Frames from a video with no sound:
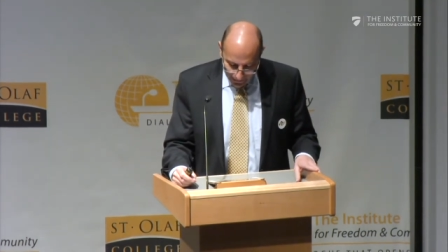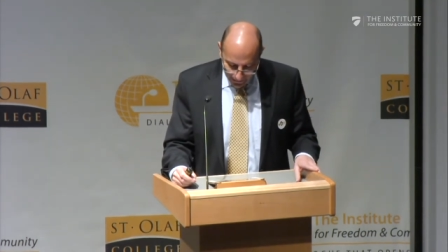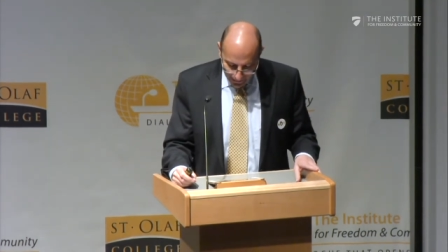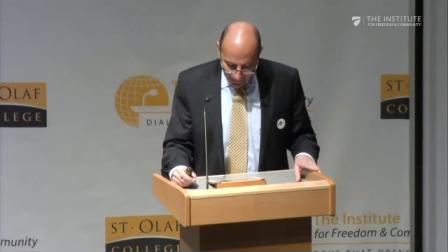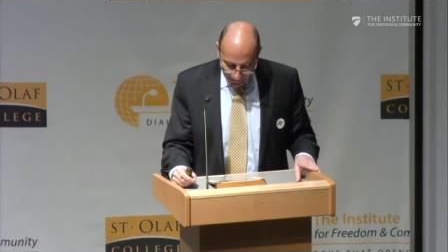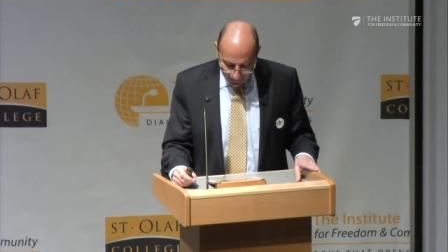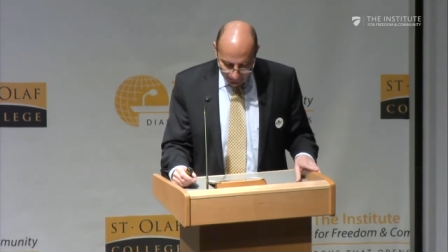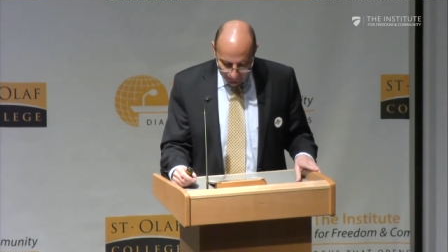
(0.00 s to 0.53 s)

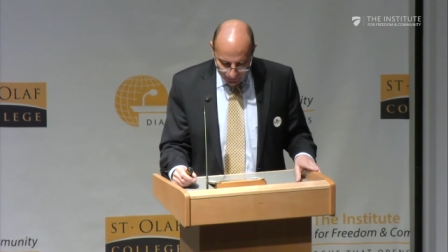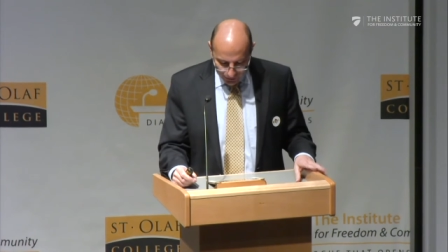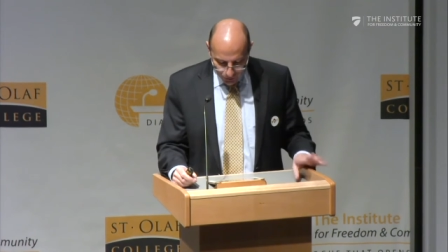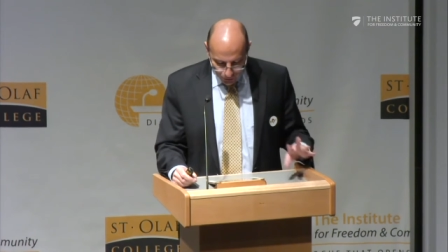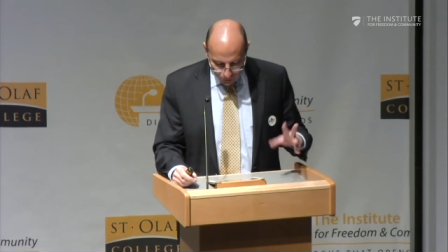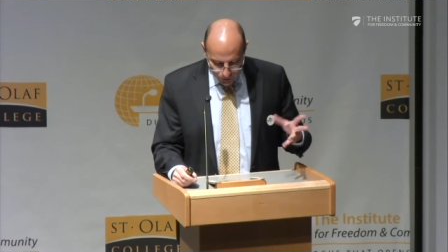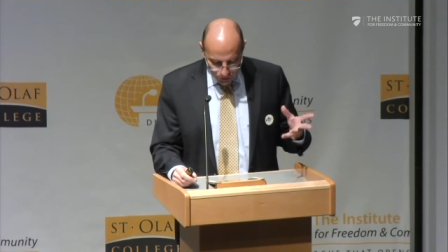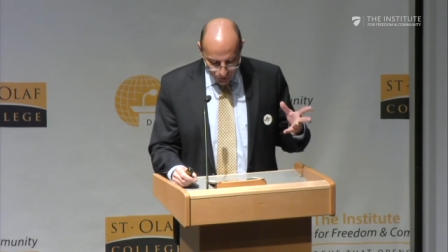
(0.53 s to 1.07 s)
and
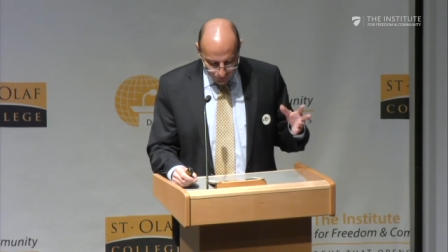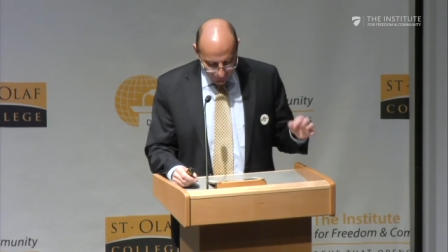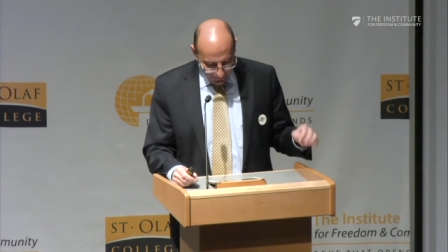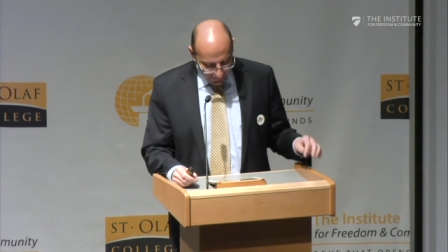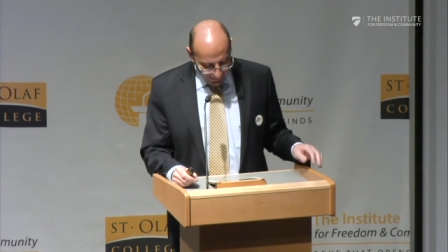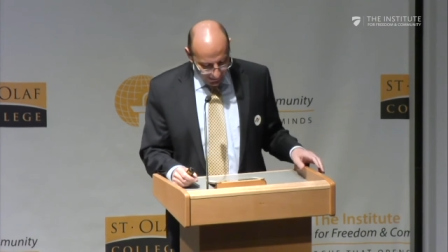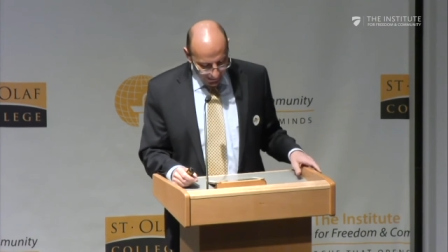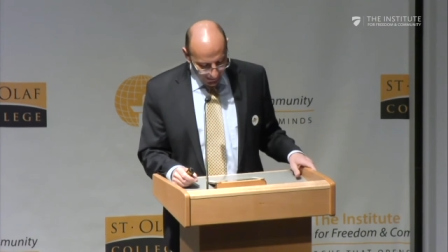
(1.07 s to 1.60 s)

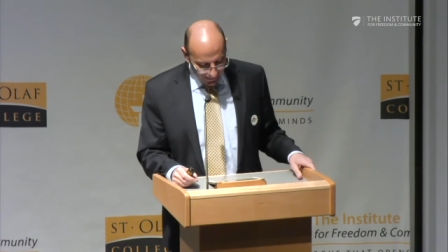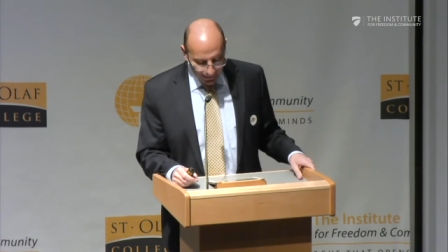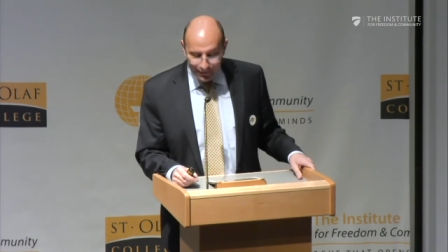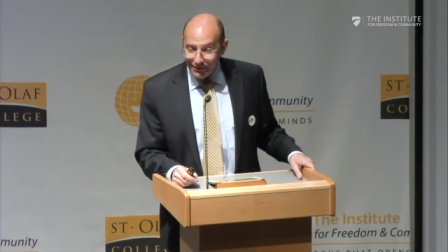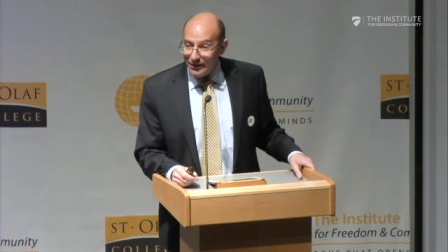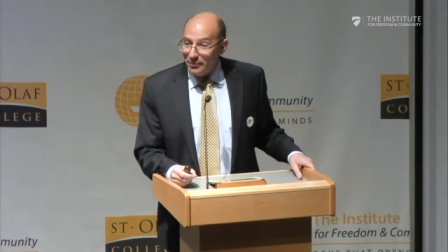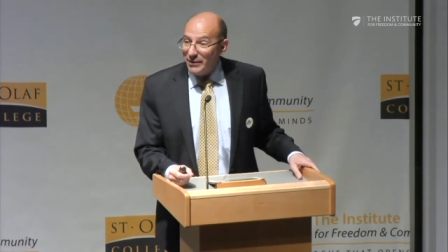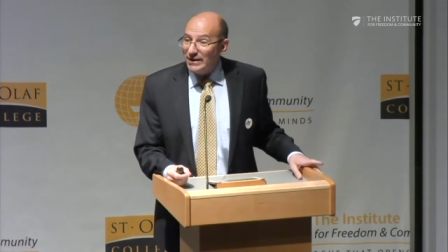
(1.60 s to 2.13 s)
conjoin like
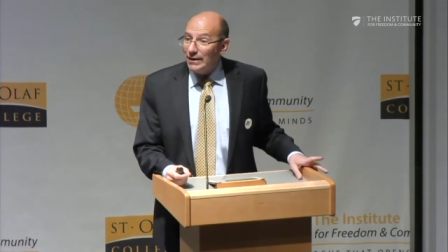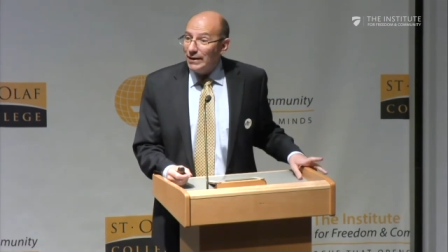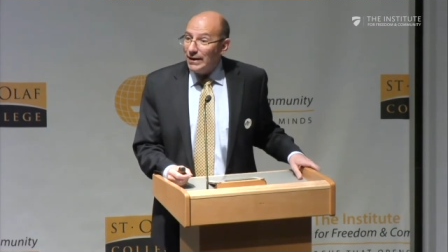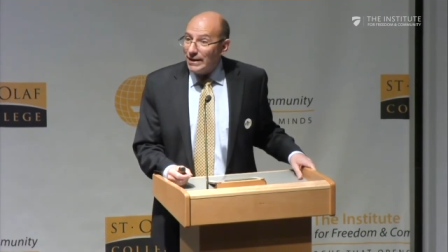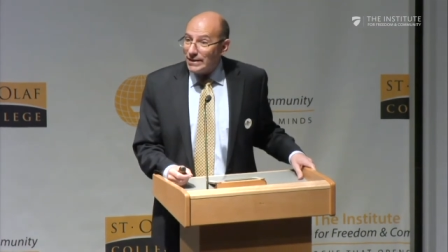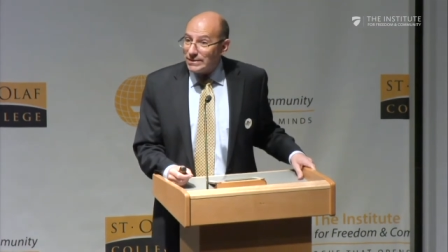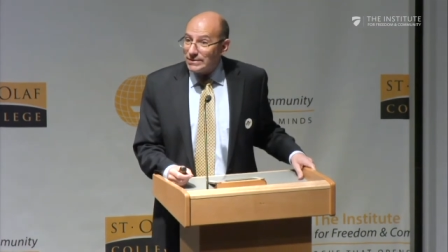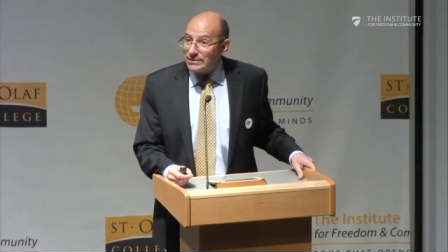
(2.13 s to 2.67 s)
in the Middle
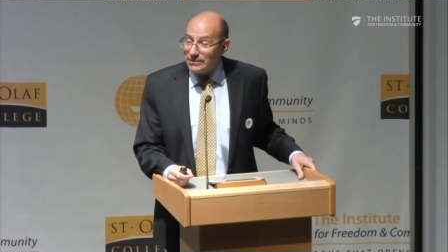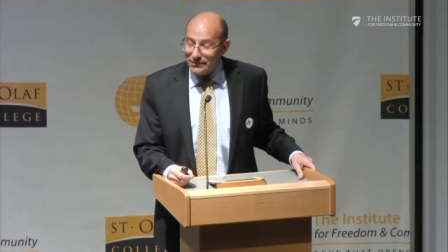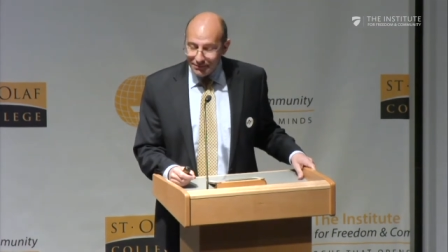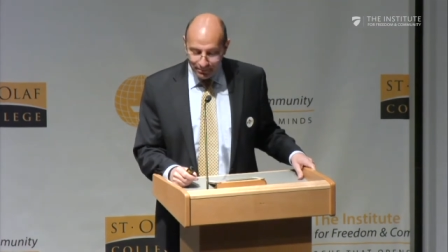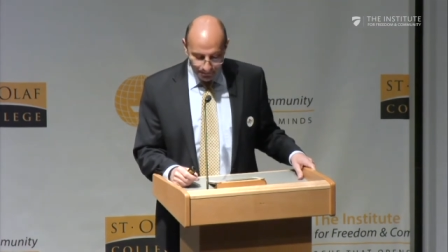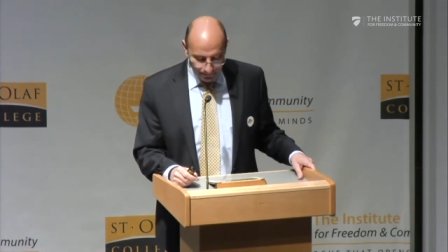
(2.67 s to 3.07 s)
East.